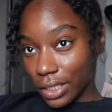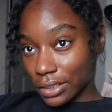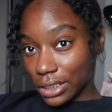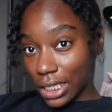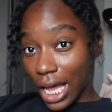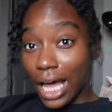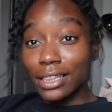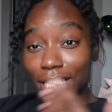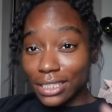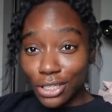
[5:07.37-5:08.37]
so yeah,
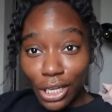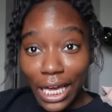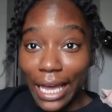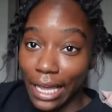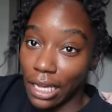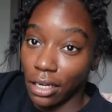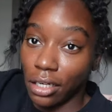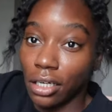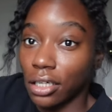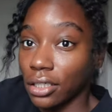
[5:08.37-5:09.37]
that's all I had
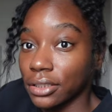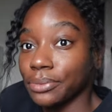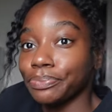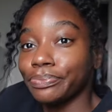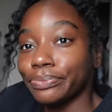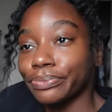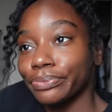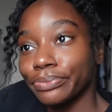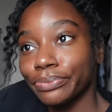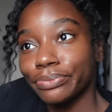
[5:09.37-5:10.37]
um,
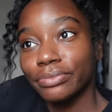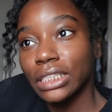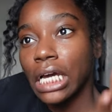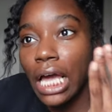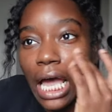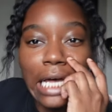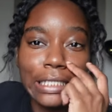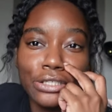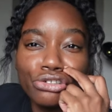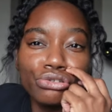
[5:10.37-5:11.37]

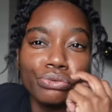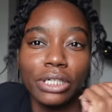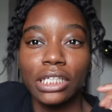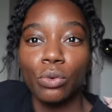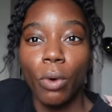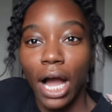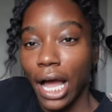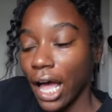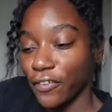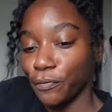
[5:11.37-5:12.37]
as to really why
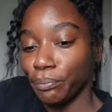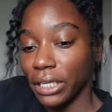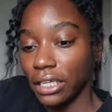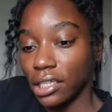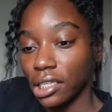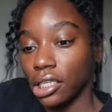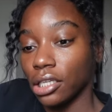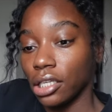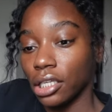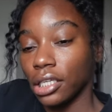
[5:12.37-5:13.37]
I've
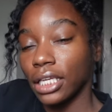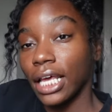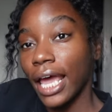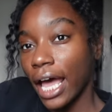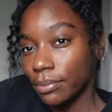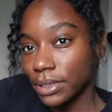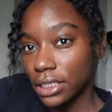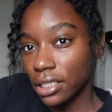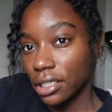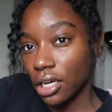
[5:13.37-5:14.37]
been
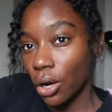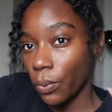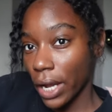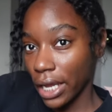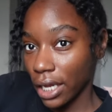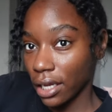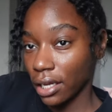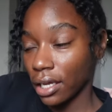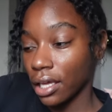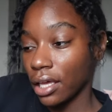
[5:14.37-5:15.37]
absent, away.
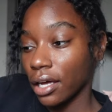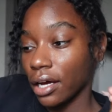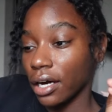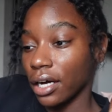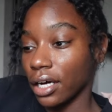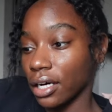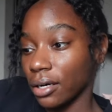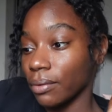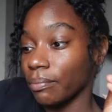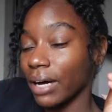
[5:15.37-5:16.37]

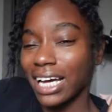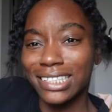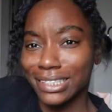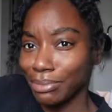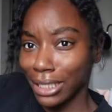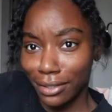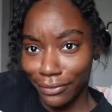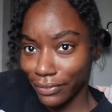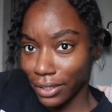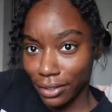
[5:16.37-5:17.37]
Um, I just been in a
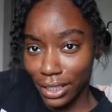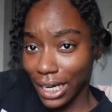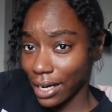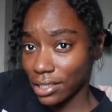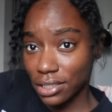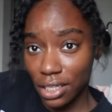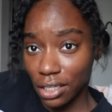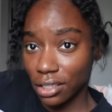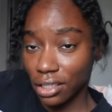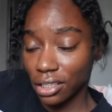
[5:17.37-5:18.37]
funk, like I said.